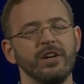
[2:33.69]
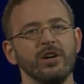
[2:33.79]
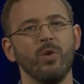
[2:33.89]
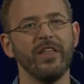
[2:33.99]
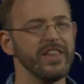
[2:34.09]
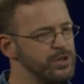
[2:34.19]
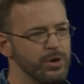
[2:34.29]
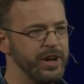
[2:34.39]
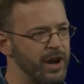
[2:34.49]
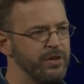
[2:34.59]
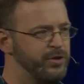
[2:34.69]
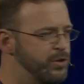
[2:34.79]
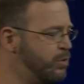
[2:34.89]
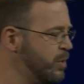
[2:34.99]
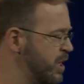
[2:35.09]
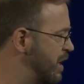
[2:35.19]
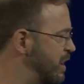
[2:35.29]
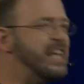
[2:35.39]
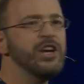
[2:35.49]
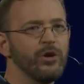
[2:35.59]
while they sorted out a few
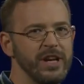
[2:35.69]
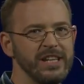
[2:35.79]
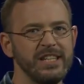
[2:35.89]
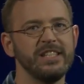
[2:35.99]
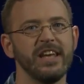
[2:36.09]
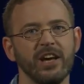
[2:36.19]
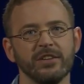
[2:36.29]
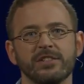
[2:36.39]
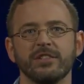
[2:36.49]
lingering details.